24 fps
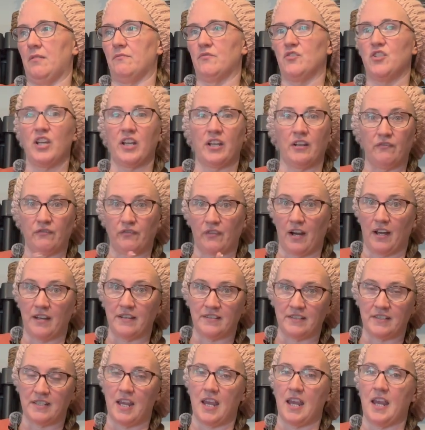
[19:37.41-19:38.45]
chicken
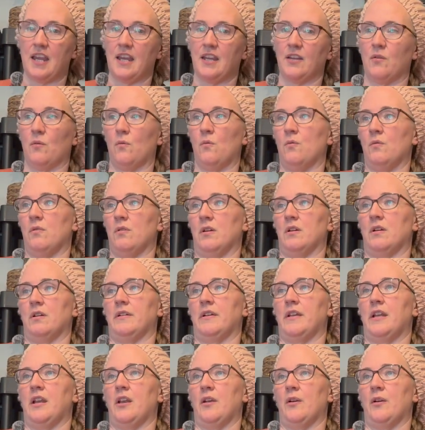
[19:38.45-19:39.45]
fried steak or,